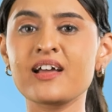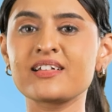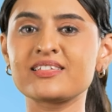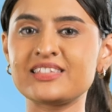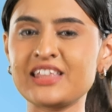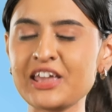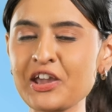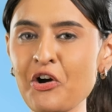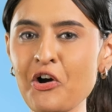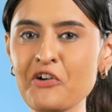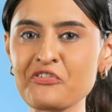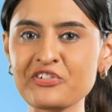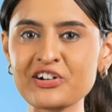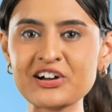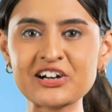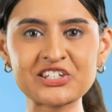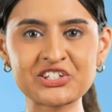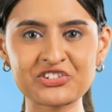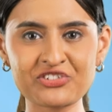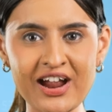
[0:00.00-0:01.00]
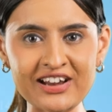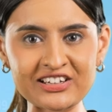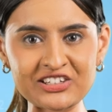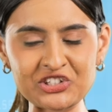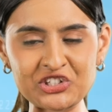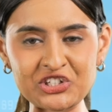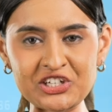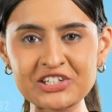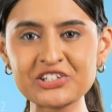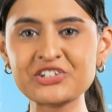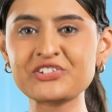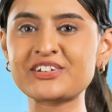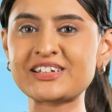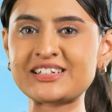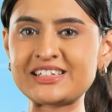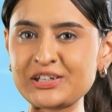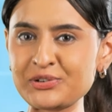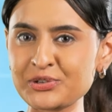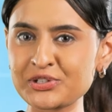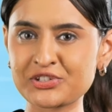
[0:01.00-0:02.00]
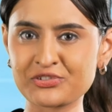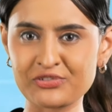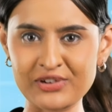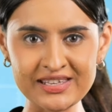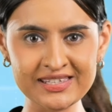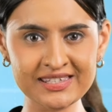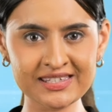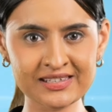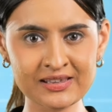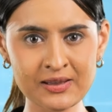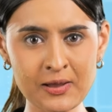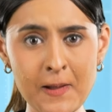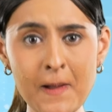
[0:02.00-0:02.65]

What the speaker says: They offer a strategy to reduce risk,